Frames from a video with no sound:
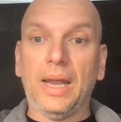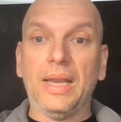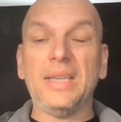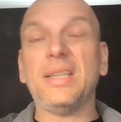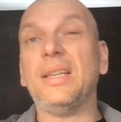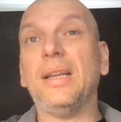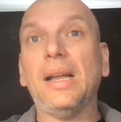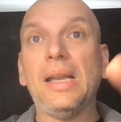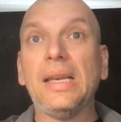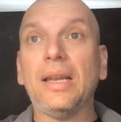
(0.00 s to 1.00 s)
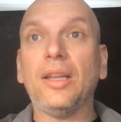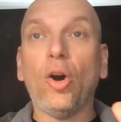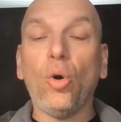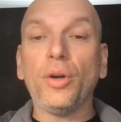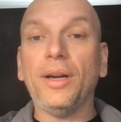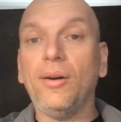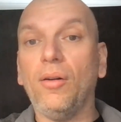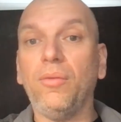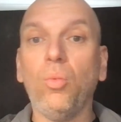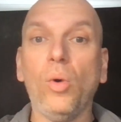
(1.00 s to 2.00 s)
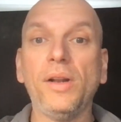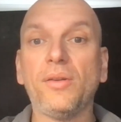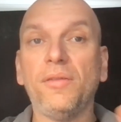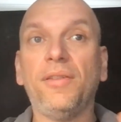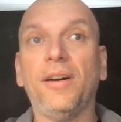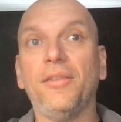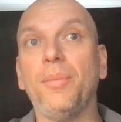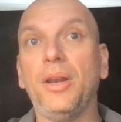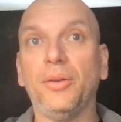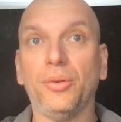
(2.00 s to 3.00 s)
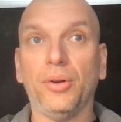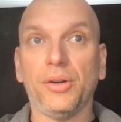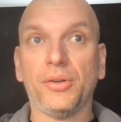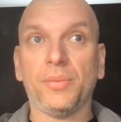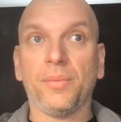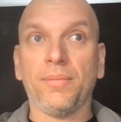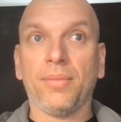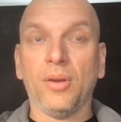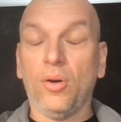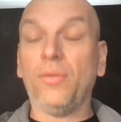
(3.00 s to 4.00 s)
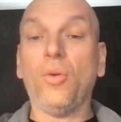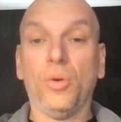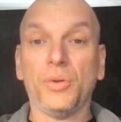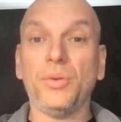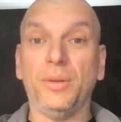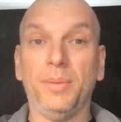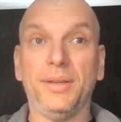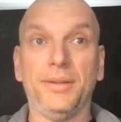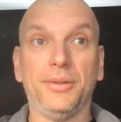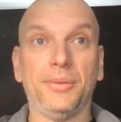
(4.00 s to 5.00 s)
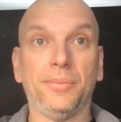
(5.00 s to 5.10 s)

is in the order of $1 to $5 million of cost to the business.